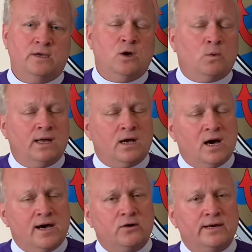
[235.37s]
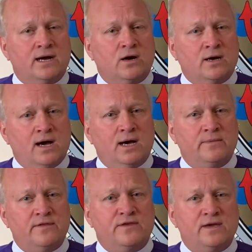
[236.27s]
while honoring our
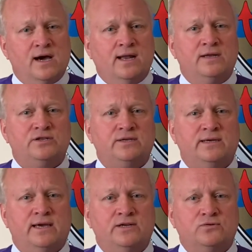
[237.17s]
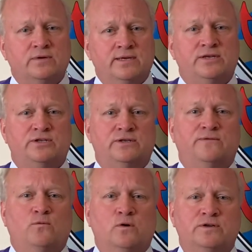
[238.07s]
common theology and tradition of
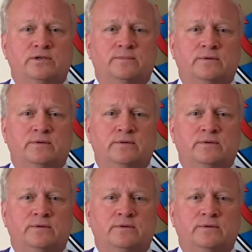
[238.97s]
worship.